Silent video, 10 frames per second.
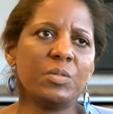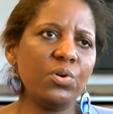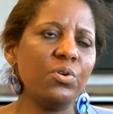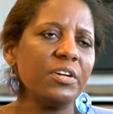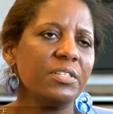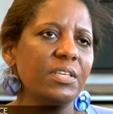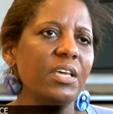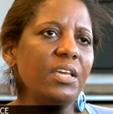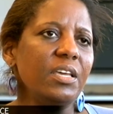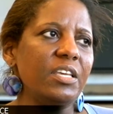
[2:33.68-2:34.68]
sports,
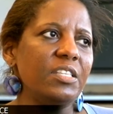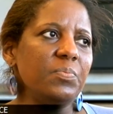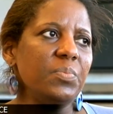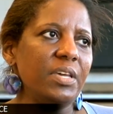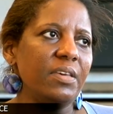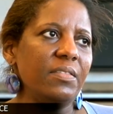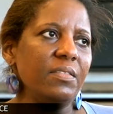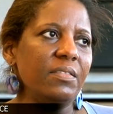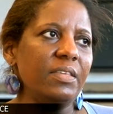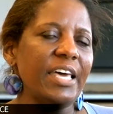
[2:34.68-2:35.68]
it's
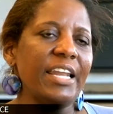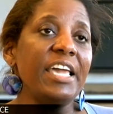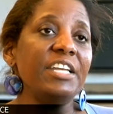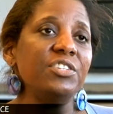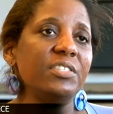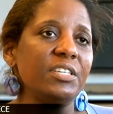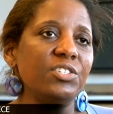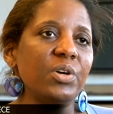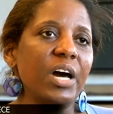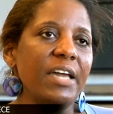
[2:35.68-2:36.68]
been that agency
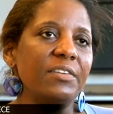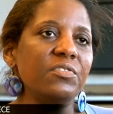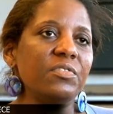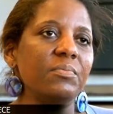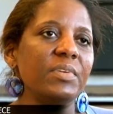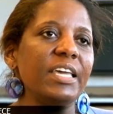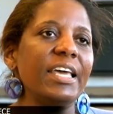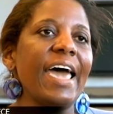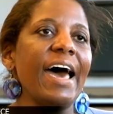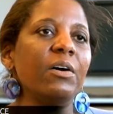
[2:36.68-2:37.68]
to kind of
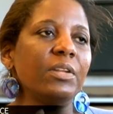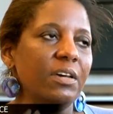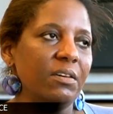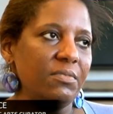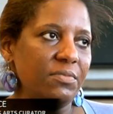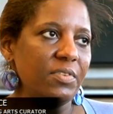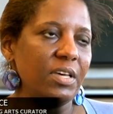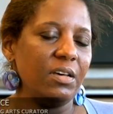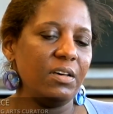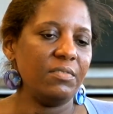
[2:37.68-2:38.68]
get out
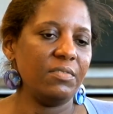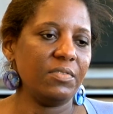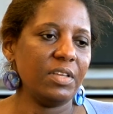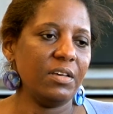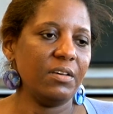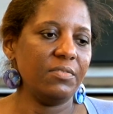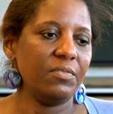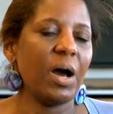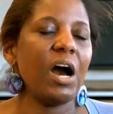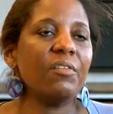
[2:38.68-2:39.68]
of
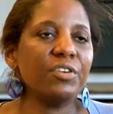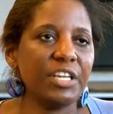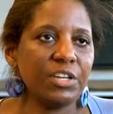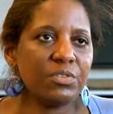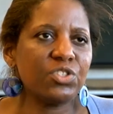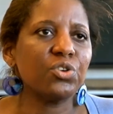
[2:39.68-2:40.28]
poverty or